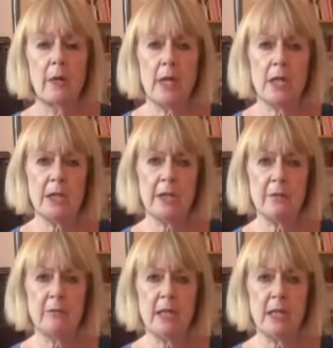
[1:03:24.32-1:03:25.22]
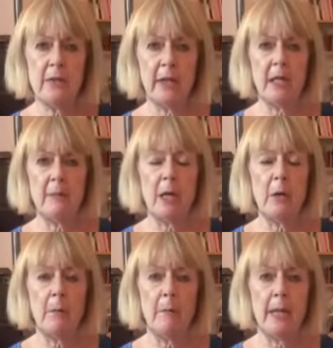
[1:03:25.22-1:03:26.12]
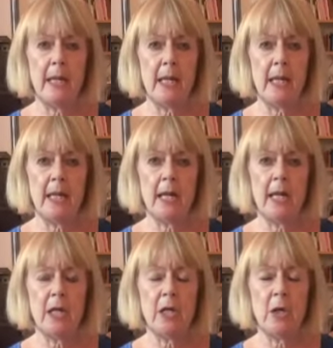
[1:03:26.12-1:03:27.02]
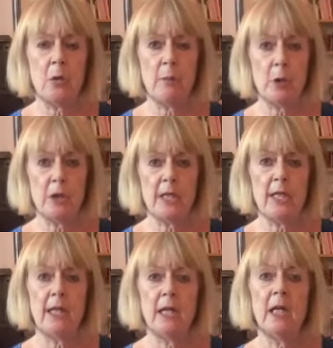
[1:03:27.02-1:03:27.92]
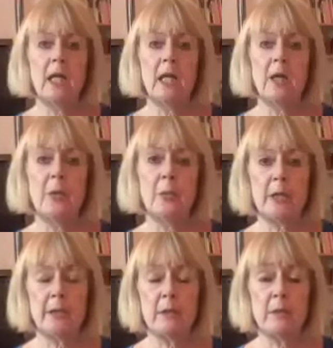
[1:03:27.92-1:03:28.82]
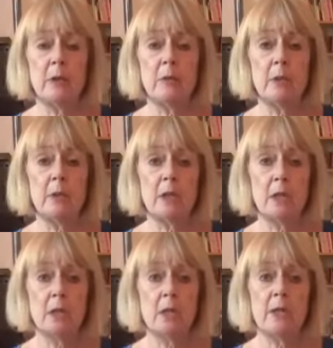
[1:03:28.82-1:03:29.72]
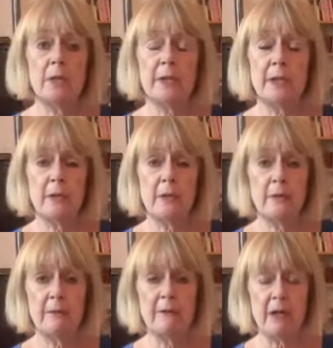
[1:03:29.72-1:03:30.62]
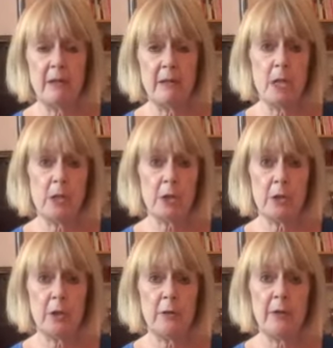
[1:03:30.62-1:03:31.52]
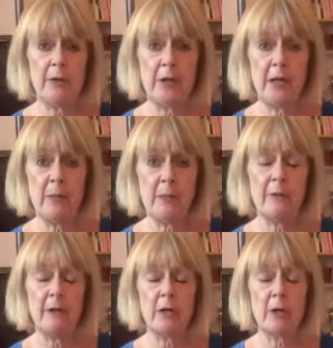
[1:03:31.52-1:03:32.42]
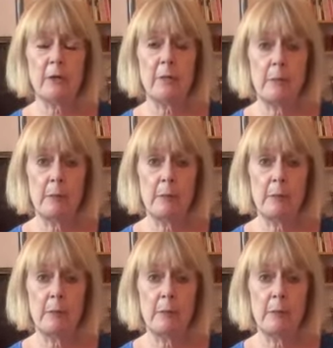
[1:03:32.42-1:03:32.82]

And then just really think about being in your body in the present moment. So very much, the theme of our